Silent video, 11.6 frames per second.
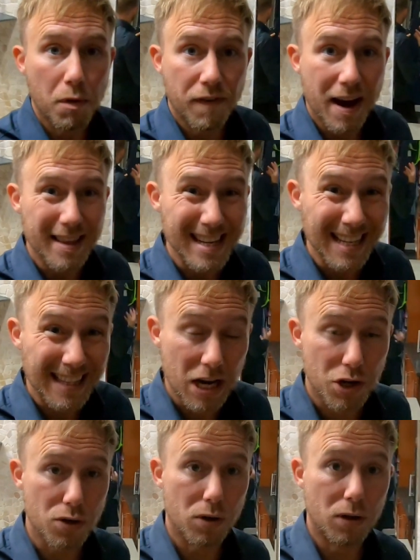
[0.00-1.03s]
we'll find the
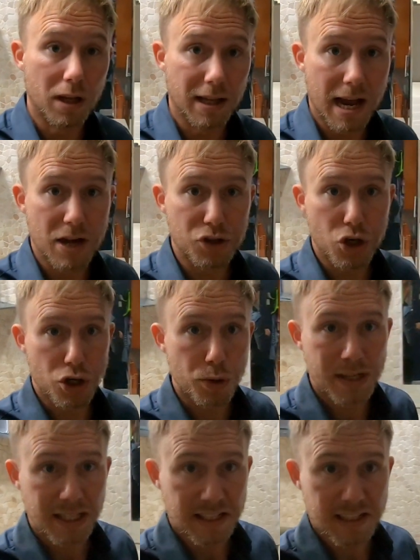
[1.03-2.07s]
additional large
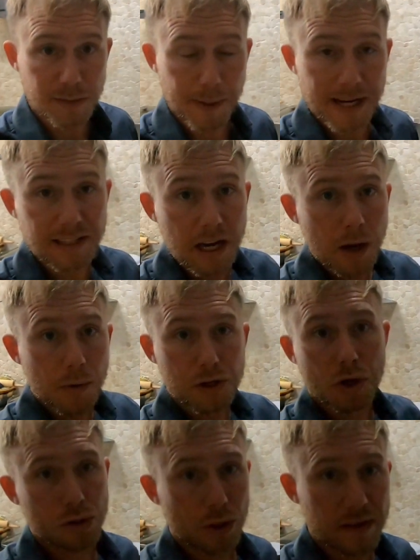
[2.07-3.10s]
utility space,
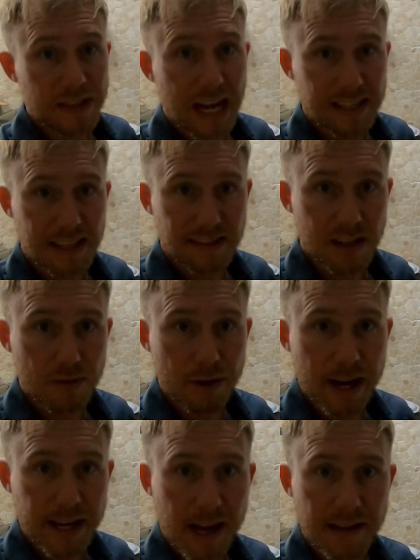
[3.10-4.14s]
which also gives access to the
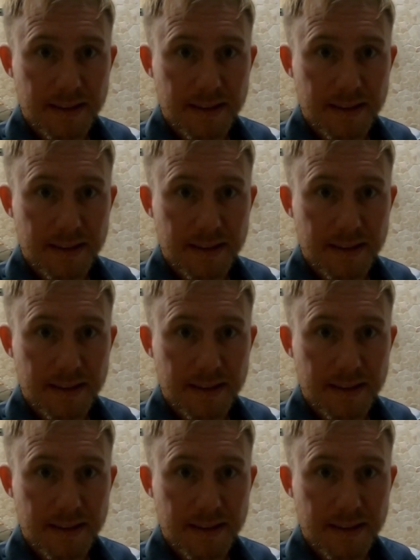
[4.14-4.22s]
rear yard.